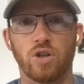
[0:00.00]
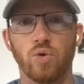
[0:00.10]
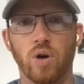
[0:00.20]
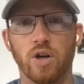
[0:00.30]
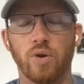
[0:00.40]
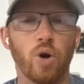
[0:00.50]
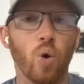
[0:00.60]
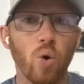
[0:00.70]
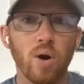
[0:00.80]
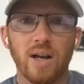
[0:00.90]
a QR code,
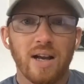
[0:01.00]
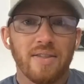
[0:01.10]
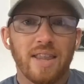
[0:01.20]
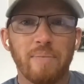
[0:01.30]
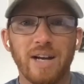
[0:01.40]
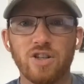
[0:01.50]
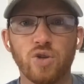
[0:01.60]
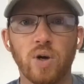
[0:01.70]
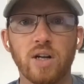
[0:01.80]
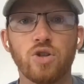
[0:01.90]
or they might
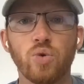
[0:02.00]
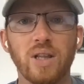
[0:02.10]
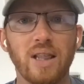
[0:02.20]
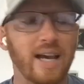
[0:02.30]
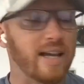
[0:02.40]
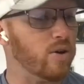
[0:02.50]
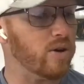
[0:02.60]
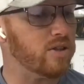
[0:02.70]
just want to do it later.